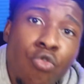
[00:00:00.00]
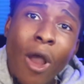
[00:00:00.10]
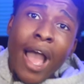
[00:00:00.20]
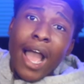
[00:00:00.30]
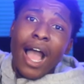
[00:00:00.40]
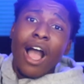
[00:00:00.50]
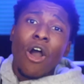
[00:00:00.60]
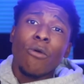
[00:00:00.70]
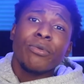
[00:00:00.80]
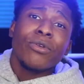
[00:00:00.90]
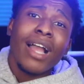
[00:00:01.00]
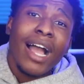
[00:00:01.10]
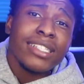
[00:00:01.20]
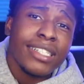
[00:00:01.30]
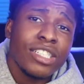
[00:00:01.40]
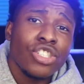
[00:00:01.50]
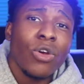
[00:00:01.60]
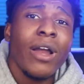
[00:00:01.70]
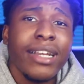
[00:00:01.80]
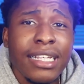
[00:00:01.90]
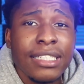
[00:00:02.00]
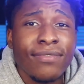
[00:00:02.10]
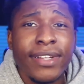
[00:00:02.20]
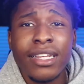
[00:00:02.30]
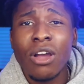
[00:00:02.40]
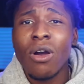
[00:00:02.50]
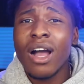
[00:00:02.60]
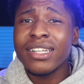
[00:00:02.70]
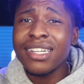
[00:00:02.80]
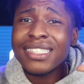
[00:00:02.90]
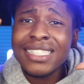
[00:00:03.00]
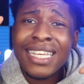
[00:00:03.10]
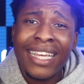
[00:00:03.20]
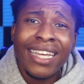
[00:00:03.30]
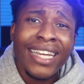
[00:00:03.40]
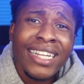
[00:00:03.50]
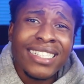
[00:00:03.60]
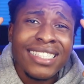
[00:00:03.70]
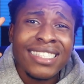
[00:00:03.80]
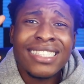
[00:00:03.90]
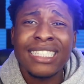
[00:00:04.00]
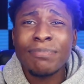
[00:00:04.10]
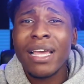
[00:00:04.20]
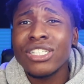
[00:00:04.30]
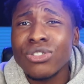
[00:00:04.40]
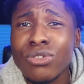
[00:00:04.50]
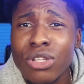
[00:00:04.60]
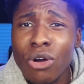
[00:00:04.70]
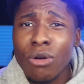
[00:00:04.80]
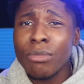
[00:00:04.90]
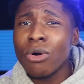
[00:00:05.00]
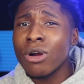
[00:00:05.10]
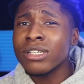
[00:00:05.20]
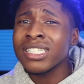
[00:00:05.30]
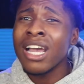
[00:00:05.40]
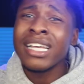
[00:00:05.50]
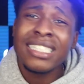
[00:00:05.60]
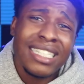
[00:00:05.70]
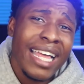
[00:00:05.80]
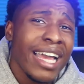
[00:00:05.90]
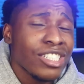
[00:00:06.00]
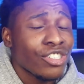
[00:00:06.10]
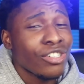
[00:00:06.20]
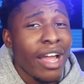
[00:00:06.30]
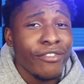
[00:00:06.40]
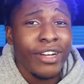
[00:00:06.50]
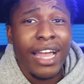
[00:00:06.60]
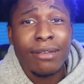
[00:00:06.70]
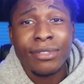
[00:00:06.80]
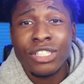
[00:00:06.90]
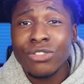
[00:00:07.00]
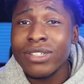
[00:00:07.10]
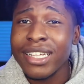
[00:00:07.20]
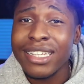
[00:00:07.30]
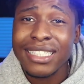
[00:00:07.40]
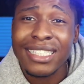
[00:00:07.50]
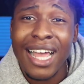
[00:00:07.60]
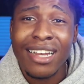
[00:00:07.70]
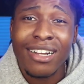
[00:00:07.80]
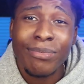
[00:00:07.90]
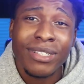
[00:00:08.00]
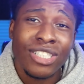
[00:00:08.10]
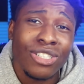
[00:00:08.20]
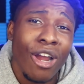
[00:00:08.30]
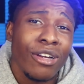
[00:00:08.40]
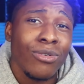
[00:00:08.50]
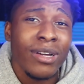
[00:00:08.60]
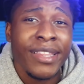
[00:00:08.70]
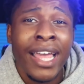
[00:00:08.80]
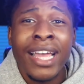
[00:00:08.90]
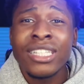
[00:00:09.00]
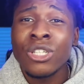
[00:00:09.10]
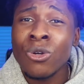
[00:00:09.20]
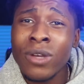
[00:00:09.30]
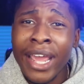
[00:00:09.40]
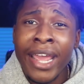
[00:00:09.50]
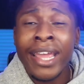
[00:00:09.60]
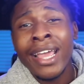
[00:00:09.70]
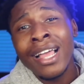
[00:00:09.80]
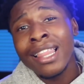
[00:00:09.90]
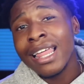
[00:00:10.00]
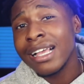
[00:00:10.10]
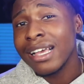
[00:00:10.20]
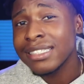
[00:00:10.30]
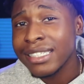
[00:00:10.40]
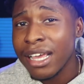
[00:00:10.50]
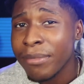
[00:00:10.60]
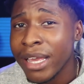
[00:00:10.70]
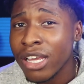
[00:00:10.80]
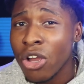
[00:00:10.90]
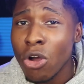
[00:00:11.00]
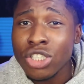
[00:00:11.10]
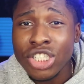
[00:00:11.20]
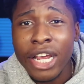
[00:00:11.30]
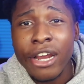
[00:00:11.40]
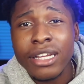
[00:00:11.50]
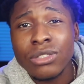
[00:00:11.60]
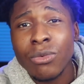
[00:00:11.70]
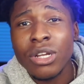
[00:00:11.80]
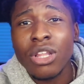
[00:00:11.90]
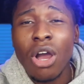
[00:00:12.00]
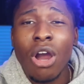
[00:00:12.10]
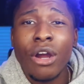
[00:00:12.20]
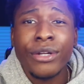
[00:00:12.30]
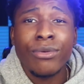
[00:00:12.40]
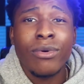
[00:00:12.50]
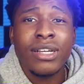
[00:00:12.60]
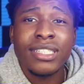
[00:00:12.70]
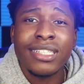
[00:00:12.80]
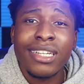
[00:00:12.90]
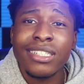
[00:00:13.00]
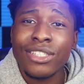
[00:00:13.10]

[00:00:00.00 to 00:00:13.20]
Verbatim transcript: Wow, I hope you guys enjoyed this video on the ten special load boards slash driver apps that you can get signed up and started with today. Like I said, man, GoShare is one of the harder ones to get